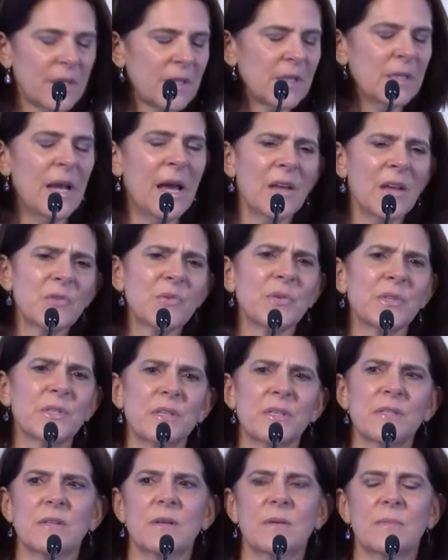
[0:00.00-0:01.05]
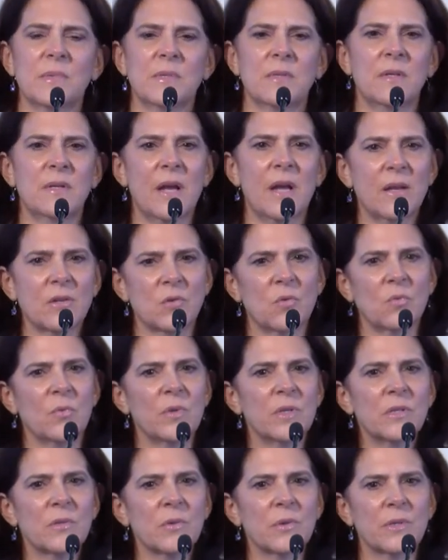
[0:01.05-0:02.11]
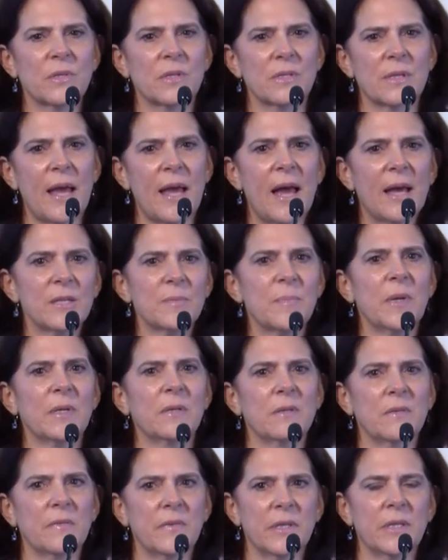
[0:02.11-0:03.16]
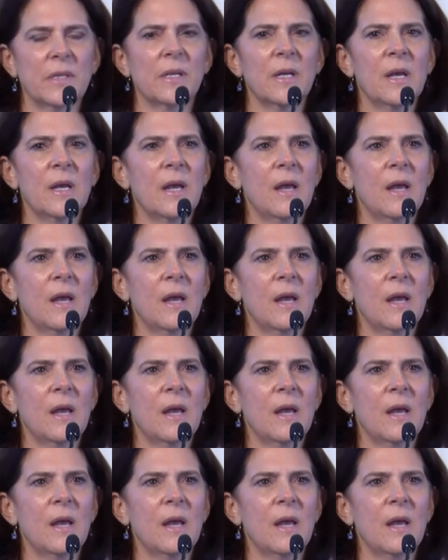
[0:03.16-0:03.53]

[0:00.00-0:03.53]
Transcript: natural systems and the natural resources aspect of it,